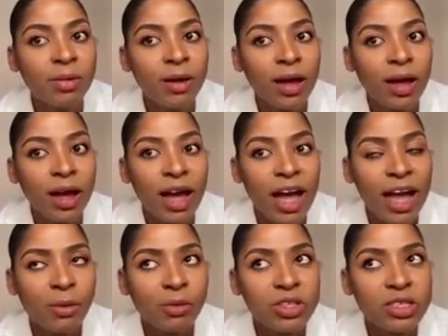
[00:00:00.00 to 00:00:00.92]

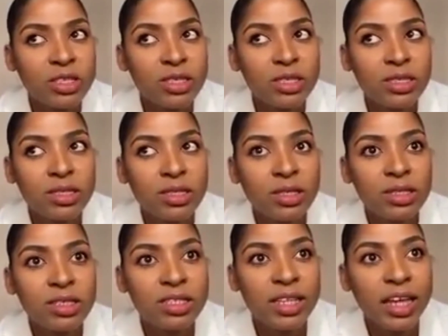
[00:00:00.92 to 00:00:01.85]
I was
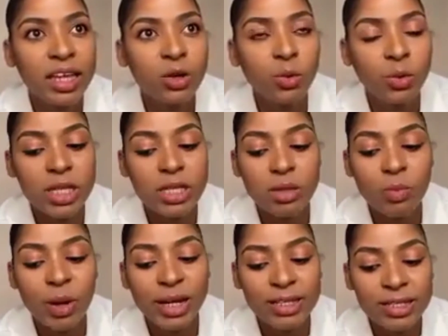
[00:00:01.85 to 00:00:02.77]
staying
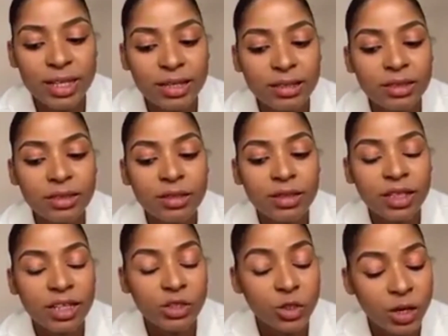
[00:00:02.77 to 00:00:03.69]
with
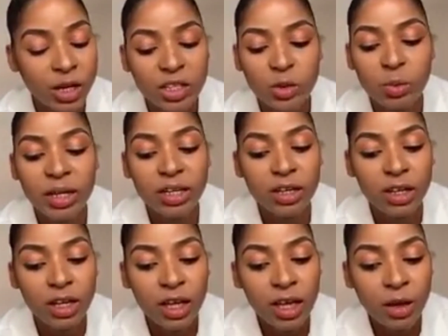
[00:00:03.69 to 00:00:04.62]
Palisa in
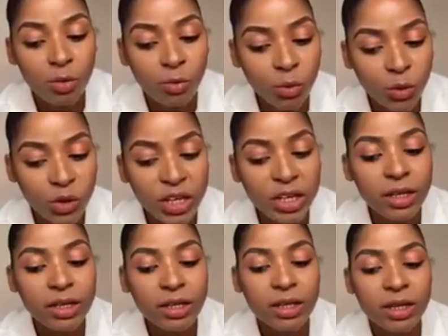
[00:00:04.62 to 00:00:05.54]
Johannesburg,
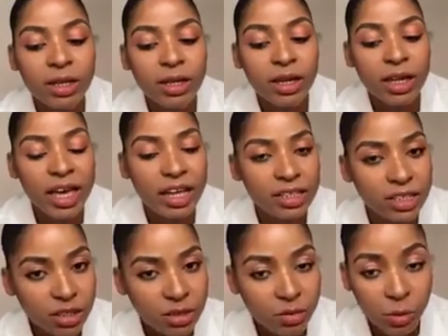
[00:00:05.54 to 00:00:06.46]
Vui,
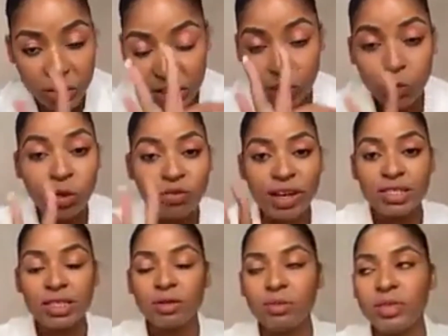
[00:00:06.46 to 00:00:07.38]
and it was the
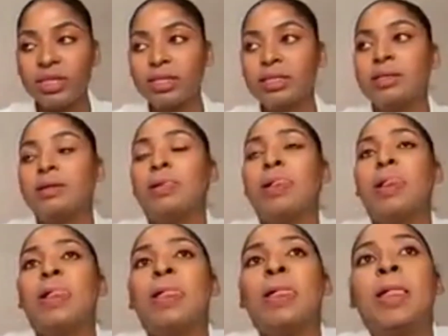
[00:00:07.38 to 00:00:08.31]
two of us and me.